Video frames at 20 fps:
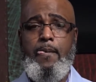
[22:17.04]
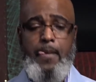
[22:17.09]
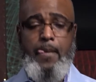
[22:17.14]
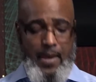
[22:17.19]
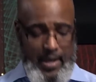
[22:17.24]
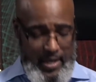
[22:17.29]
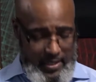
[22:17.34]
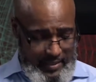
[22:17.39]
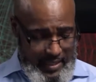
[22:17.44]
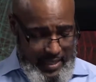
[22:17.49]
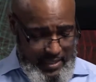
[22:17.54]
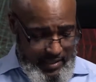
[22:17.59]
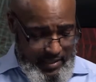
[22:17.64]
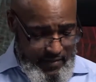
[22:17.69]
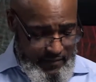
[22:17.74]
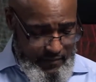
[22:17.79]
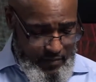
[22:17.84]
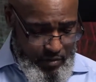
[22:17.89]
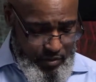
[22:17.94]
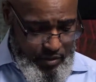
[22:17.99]
He says in
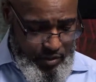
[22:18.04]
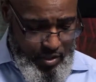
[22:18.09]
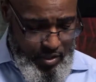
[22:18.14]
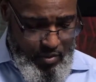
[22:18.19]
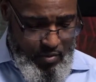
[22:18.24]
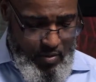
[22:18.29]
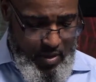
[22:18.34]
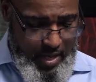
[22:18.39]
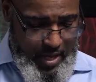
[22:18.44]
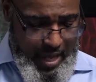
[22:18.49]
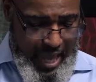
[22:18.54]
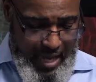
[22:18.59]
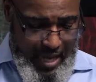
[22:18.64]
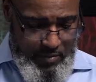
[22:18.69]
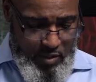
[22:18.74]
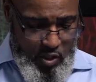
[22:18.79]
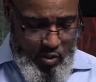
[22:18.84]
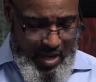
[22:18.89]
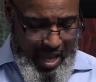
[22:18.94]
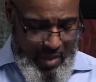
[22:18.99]
verse 2, and
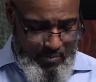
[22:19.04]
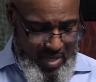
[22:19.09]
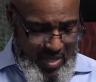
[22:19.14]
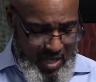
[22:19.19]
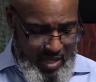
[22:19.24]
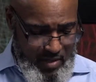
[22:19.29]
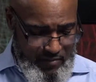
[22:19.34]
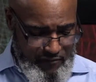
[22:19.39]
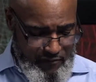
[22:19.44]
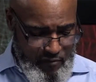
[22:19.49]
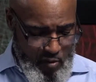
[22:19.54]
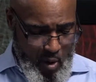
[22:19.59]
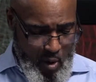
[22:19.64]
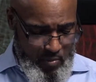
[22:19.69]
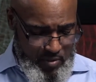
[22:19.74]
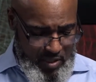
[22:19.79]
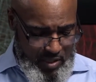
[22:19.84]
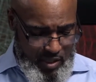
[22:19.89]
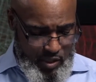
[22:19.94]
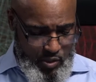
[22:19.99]
do not be conformed
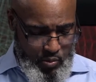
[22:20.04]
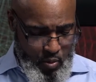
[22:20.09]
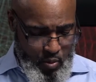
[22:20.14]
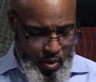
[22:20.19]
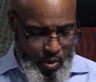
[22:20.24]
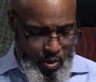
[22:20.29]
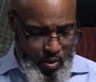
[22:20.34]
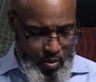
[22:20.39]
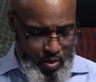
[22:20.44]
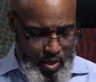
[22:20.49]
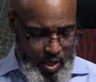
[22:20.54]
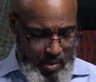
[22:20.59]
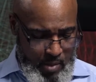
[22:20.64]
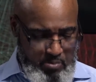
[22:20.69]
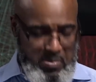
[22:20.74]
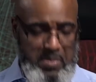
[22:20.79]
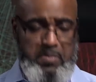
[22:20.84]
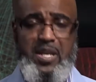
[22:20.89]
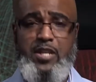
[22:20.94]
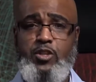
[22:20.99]
to this world,
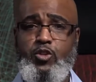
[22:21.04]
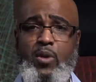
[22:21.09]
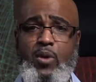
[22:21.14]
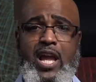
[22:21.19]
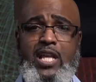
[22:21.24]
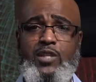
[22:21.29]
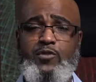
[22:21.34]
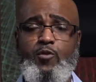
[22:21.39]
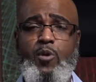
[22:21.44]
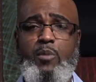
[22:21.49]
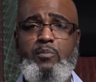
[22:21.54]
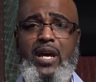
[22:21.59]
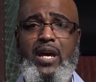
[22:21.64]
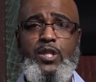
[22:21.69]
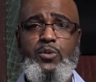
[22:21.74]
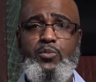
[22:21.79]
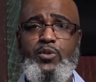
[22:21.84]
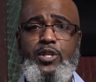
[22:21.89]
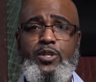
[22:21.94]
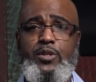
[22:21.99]
but be transformed by
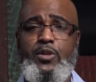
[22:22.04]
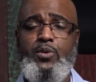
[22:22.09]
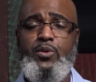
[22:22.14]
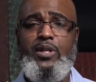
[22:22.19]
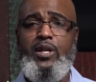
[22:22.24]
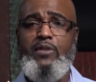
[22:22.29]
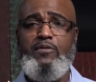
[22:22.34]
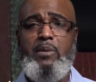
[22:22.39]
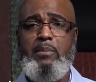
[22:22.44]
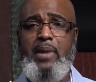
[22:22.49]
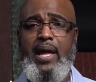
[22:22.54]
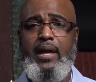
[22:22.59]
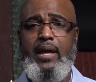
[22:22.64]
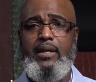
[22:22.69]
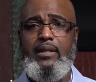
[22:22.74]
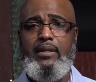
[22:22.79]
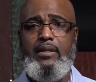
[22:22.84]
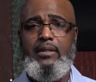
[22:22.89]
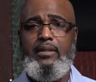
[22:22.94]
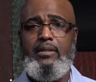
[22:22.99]
the renewing of your mind.
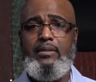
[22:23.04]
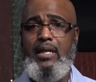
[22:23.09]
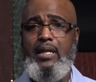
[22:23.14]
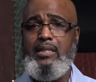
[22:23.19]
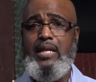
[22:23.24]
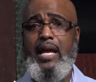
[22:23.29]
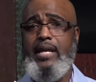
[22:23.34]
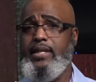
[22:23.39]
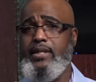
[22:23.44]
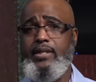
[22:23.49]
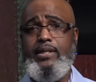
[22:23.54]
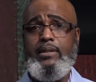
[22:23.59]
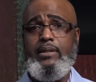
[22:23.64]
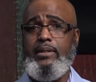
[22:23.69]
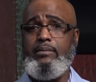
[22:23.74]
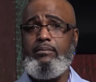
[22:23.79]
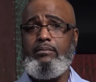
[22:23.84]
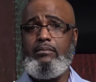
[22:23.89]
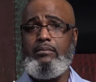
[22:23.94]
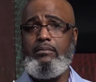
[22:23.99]
That's how you do
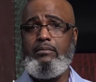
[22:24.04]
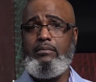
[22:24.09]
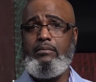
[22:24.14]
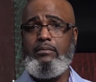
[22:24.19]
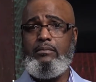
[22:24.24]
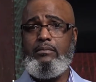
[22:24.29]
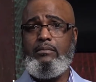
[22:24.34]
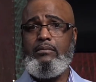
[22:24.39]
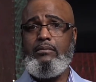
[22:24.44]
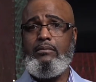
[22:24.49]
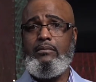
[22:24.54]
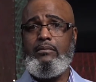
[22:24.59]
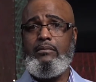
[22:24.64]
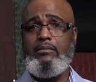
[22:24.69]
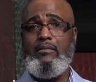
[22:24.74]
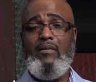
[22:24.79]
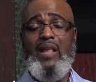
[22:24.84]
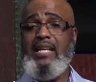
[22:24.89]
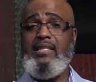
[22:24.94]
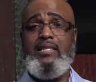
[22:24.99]
it.
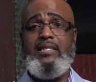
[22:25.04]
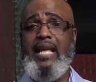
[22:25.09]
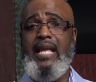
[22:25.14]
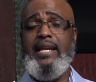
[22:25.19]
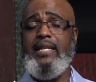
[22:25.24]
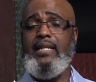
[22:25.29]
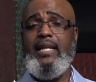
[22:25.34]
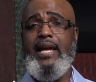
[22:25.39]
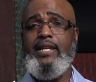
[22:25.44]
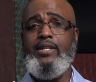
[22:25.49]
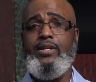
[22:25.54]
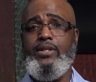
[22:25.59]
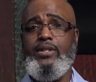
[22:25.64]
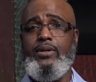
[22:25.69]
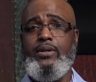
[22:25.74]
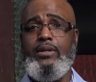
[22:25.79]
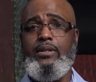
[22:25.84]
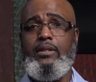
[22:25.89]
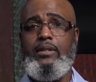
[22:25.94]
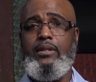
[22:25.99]
That's exactly how you do
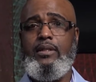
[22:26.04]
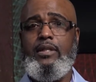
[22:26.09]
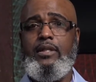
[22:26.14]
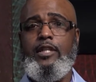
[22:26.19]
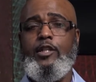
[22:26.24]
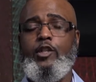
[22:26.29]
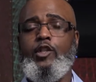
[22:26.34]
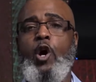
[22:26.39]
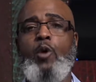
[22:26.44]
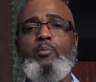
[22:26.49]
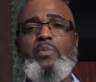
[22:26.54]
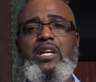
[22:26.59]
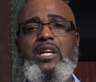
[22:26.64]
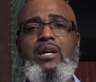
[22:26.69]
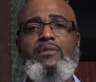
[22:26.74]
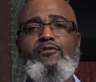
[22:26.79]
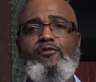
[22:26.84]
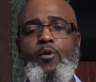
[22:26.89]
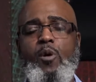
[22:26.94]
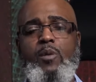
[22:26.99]
it. Don't be
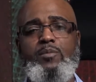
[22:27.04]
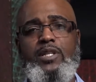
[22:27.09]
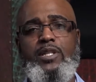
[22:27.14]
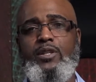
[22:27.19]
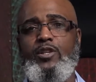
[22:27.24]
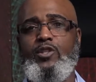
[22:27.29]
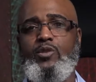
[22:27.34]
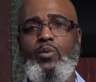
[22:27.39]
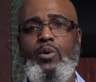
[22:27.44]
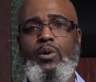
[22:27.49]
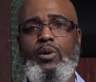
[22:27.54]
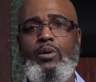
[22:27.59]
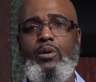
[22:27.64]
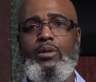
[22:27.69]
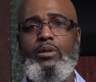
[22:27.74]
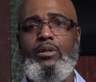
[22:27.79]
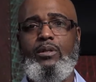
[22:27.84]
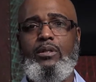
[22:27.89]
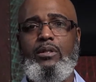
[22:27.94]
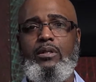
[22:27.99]
conformed to this world,
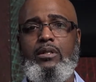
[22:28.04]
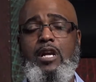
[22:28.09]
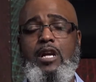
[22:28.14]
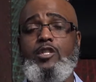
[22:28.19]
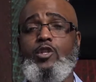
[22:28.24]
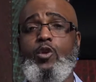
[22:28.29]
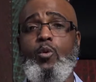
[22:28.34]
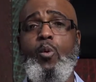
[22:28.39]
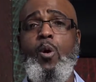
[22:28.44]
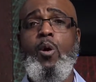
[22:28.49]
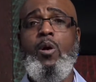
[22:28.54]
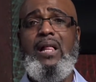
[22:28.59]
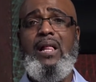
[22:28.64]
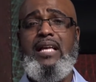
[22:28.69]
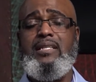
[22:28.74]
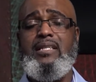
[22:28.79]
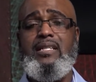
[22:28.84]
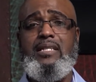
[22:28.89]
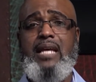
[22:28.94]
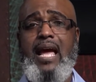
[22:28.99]
because the world
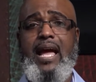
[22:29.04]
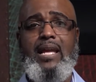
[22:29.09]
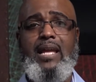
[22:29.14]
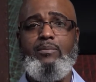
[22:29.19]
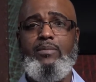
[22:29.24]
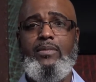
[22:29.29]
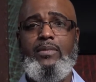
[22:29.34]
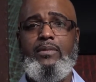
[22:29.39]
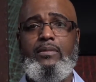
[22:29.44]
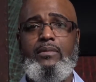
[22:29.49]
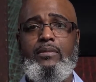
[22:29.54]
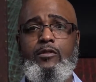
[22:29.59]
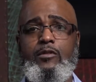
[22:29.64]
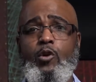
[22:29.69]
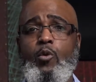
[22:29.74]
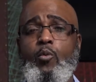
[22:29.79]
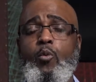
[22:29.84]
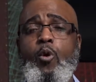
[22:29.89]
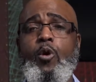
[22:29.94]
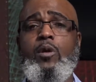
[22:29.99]
has a type.
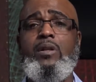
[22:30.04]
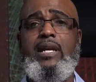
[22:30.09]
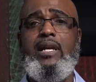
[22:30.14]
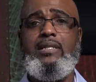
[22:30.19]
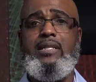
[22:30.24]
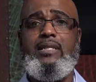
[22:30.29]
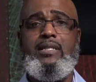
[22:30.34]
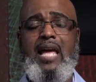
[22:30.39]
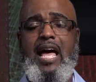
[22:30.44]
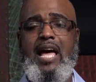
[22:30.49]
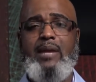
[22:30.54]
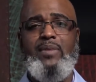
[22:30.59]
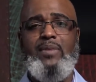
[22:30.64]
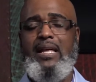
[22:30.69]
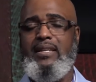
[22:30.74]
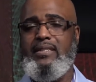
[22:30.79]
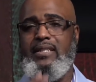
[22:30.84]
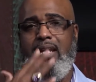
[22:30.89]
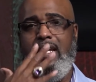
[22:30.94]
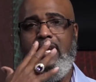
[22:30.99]
The world has a type.
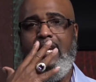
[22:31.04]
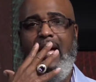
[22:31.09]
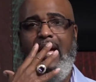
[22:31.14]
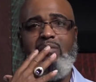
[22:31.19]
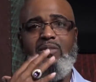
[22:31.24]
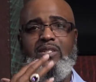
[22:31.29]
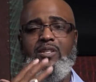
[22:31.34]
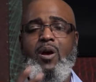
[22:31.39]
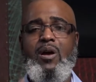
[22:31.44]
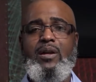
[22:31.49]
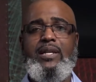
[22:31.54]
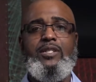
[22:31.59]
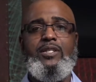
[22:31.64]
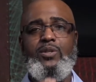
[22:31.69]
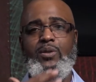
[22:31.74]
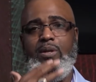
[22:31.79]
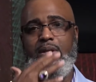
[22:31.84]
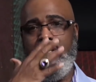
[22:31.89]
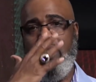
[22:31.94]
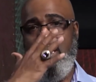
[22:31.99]
I was talking
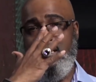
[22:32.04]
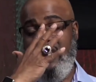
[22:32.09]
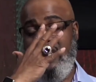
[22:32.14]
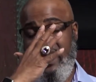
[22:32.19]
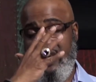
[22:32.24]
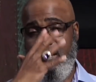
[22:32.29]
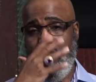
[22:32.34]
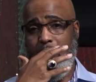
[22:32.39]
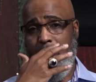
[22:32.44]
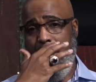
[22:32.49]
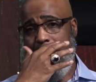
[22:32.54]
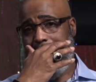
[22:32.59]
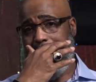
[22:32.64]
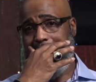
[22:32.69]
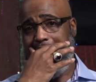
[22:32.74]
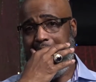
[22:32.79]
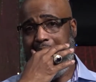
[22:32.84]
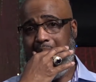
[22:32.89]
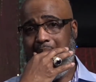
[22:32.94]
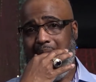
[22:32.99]
to a young lady once,
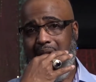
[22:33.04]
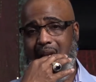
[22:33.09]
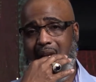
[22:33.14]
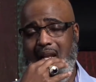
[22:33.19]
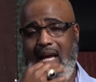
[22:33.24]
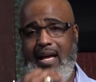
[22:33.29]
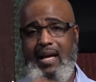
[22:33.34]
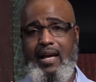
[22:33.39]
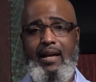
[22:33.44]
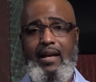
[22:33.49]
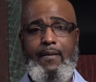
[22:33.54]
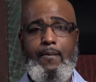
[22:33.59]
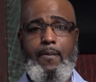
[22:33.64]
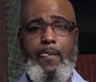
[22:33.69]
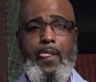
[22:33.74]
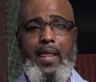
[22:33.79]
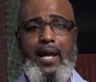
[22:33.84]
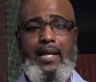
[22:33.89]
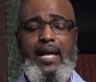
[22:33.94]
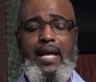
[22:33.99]
and
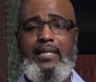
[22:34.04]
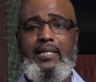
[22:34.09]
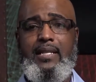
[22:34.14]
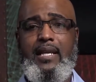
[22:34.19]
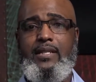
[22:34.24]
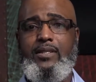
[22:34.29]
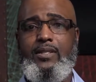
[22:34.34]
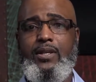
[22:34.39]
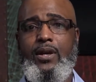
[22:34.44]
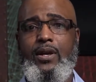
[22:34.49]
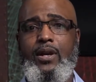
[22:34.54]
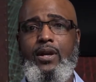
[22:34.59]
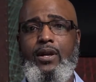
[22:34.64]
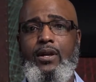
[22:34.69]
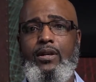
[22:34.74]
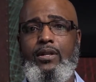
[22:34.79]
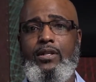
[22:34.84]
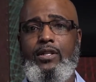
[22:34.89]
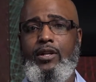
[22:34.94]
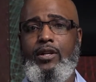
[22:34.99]
I said to
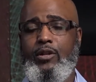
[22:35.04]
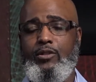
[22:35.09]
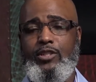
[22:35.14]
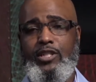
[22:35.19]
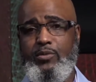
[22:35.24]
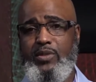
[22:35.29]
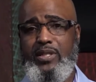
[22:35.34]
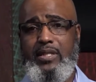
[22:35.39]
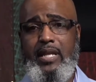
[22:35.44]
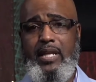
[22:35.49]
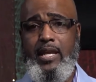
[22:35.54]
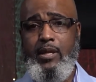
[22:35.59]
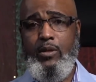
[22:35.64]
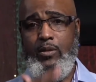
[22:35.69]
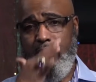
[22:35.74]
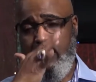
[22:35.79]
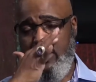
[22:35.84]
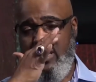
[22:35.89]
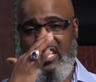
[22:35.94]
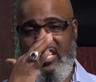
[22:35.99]
her, she was single,
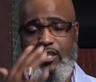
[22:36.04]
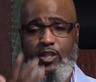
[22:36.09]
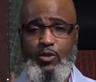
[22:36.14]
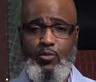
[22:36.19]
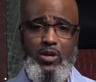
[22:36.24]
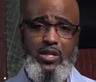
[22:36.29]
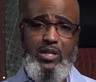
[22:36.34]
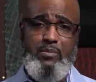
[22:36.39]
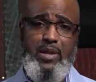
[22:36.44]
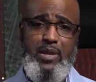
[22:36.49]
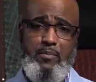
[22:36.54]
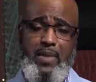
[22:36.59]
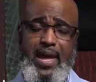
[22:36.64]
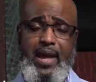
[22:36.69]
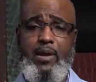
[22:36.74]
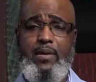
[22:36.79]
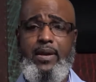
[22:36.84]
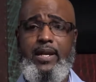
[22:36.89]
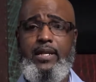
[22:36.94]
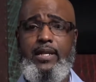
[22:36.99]
and she said she wanted to be
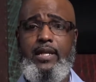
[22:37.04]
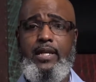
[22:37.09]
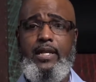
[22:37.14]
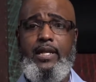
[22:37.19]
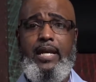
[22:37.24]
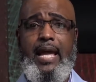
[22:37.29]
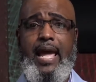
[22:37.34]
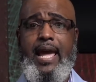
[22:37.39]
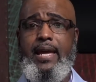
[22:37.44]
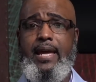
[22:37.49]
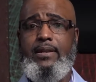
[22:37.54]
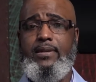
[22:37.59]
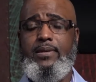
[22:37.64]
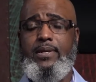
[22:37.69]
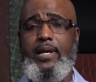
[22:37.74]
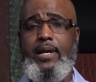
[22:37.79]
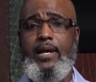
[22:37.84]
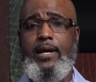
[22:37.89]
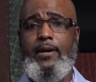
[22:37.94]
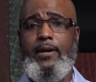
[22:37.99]
married. And
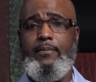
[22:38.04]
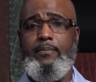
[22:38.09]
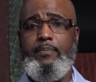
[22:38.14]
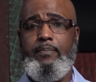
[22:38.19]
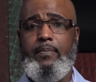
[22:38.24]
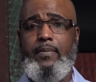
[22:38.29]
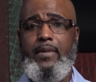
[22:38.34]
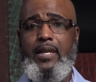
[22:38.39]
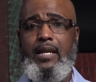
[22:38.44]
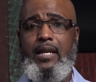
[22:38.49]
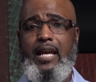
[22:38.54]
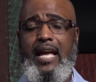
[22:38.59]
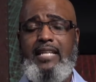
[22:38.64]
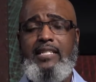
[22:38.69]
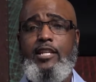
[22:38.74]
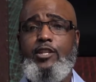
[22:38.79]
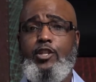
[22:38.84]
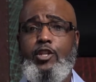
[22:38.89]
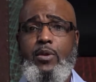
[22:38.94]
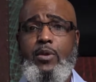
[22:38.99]
I
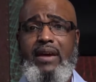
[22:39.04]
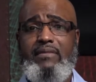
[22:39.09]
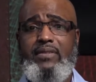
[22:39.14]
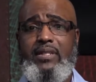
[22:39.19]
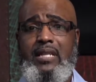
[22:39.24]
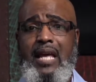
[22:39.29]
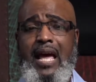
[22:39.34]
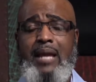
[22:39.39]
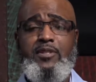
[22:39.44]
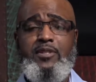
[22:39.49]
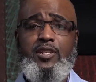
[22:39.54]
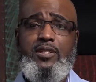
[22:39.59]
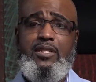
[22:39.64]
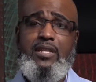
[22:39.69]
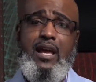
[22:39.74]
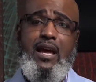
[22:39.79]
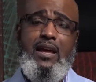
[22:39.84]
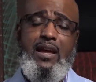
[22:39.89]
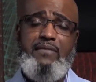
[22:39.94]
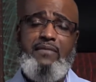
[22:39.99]
said, do you have a type? She said,
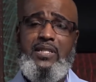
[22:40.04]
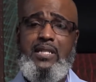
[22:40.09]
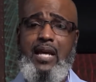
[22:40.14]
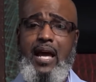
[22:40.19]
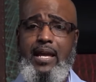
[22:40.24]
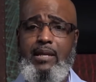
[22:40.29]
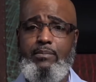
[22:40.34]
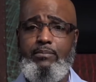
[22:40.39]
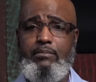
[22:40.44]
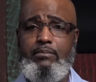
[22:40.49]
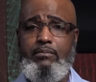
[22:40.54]
I have a type.